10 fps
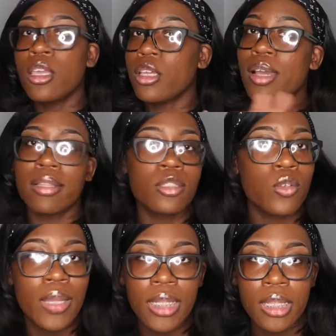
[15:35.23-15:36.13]
you don't have to
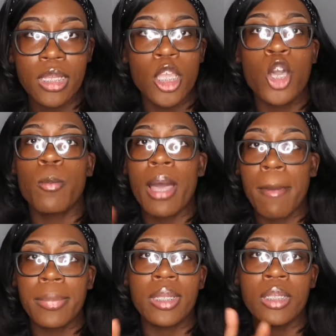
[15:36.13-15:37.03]
do anything it'll
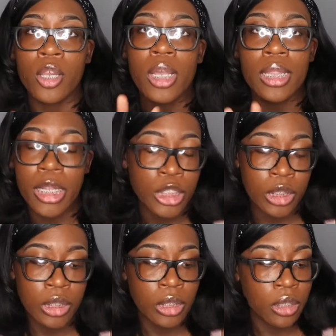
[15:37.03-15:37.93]
populate your
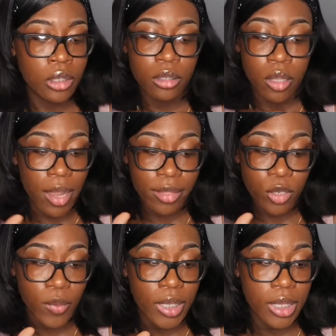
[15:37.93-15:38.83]
collection don't have to
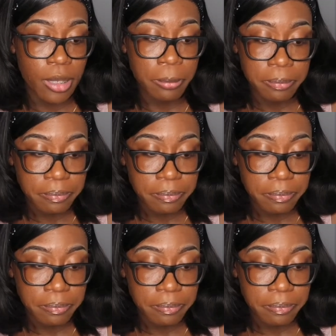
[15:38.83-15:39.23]
do anything